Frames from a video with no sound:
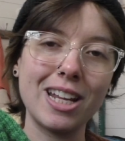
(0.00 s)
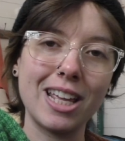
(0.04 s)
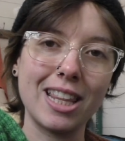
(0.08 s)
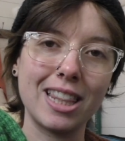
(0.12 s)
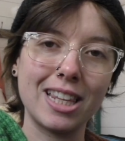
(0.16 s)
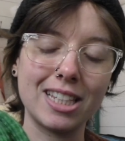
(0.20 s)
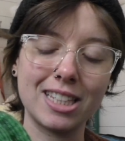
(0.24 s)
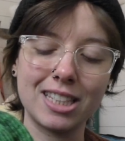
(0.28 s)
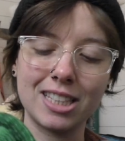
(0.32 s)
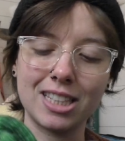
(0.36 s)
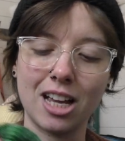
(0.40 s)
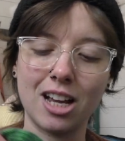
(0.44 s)
and
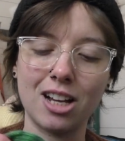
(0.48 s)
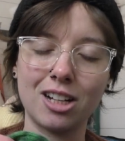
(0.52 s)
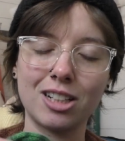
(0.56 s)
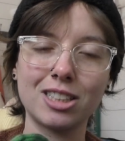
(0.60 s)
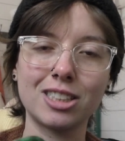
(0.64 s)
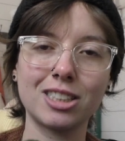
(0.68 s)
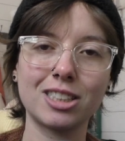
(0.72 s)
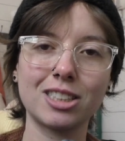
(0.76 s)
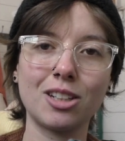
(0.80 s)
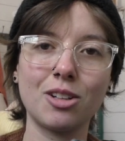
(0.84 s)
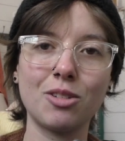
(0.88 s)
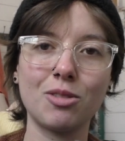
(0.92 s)
the
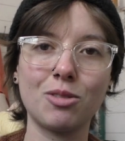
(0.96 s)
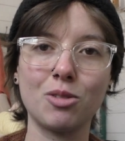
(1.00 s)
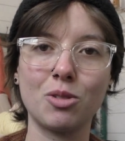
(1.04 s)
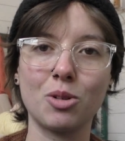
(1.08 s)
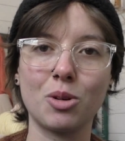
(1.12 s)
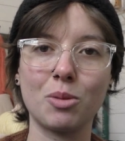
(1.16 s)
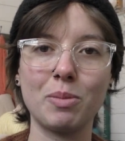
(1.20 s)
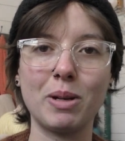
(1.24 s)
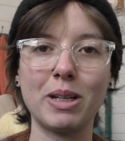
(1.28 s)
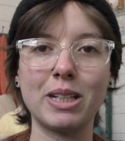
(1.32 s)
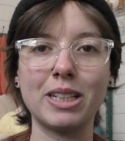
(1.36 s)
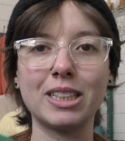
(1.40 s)
socks for
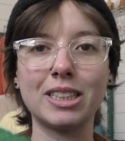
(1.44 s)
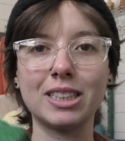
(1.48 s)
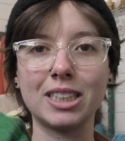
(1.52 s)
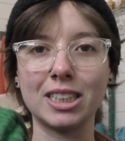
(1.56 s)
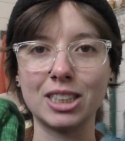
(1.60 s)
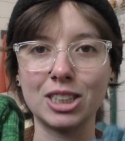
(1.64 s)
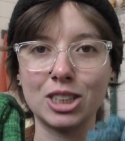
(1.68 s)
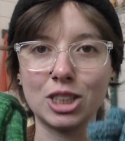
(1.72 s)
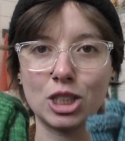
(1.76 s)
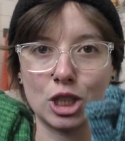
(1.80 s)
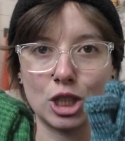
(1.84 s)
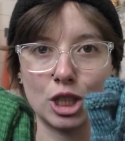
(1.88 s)
my
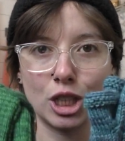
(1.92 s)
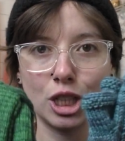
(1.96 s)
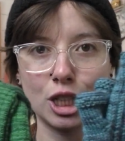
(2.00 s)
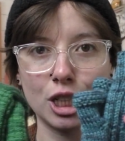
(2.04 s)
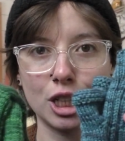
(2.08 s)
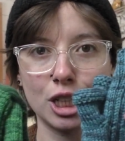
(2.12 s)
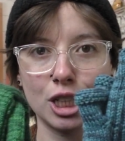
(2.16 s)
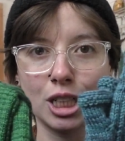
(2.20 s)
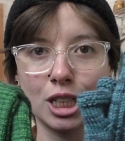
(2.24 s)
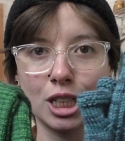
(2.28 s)
sister.